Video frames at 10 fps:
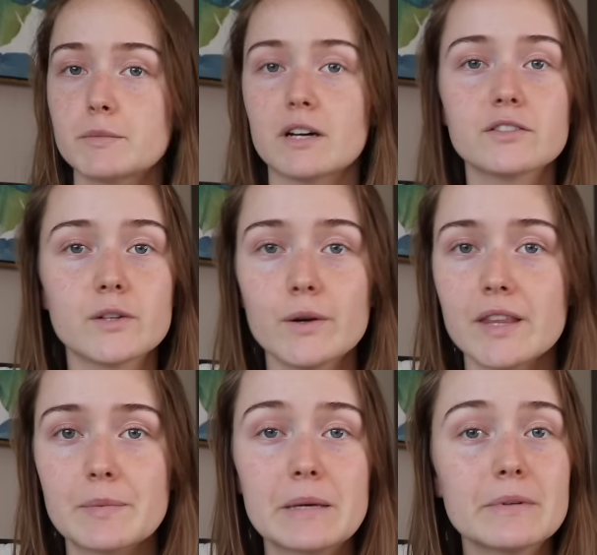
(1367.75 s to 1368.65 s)
but also know
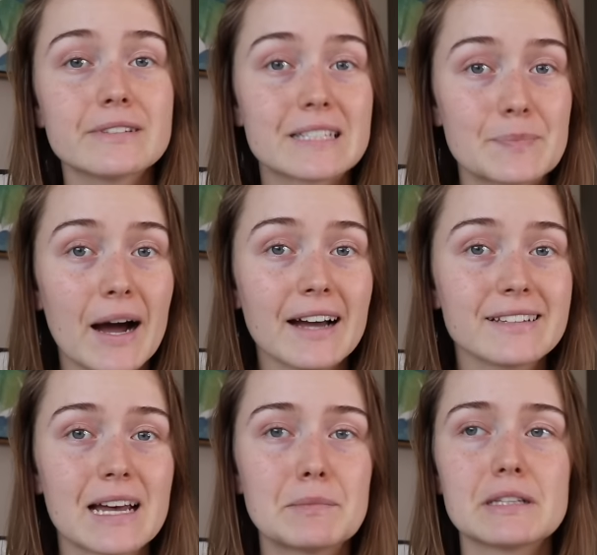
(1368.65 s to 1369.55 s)
that people
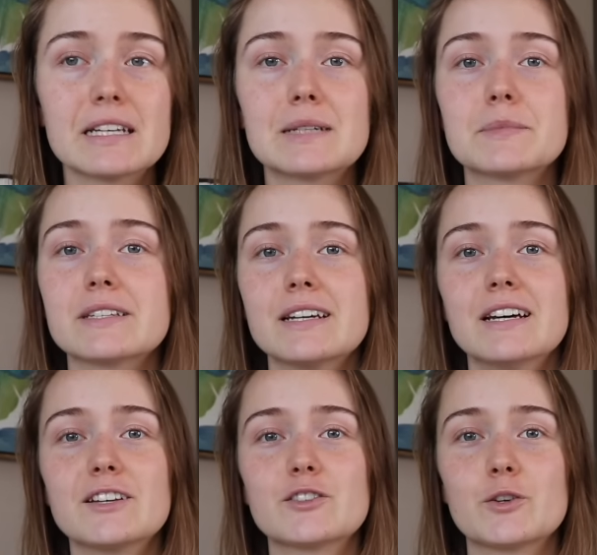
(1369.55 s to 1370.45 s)
despise MLMs,
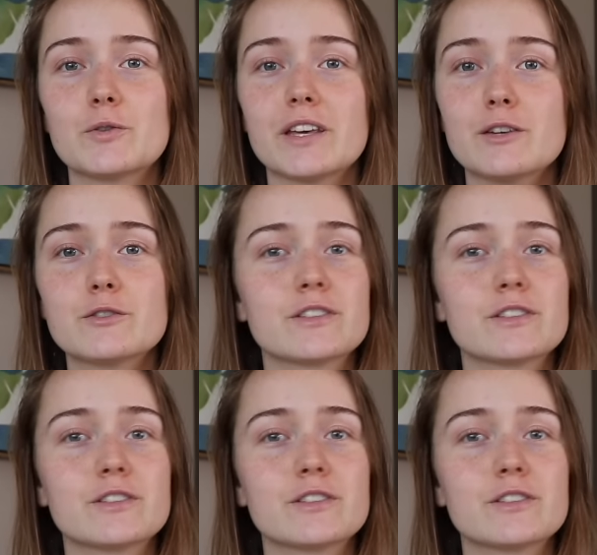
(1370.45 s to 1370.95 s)
so they use the